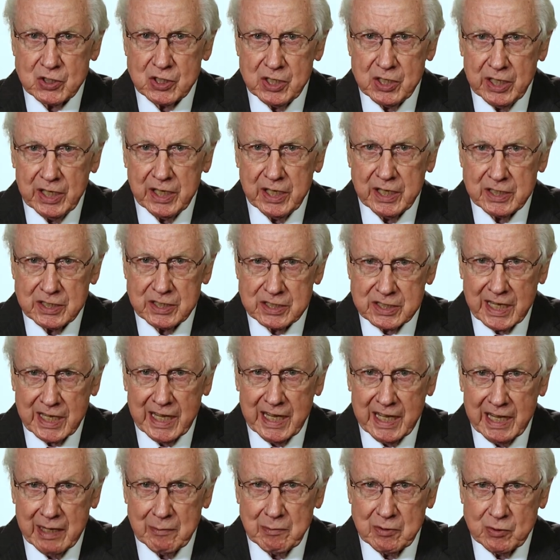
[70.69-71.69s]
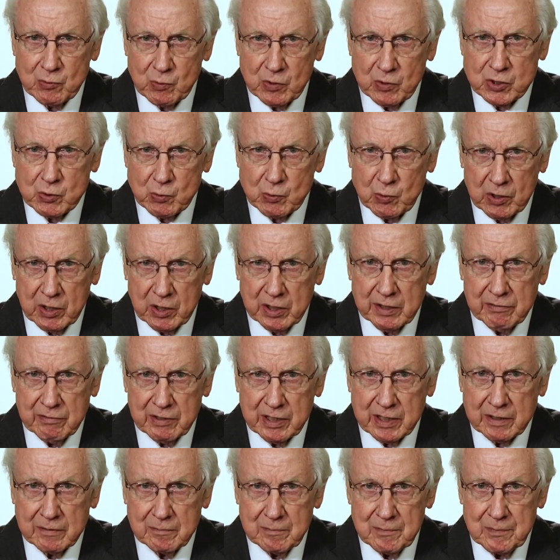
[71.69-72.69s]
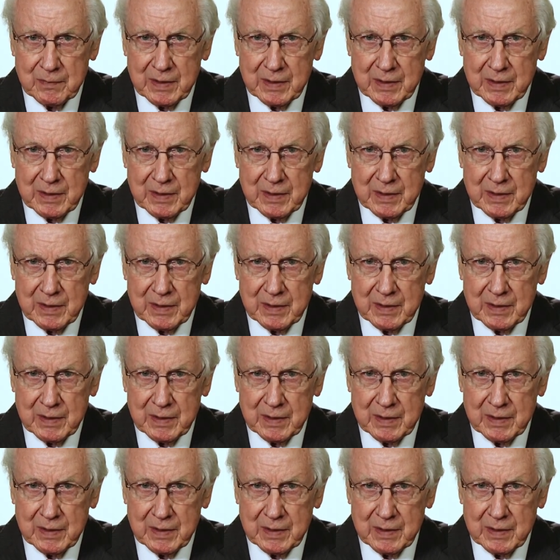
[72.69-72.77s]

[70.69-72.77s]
day and time in which we're living.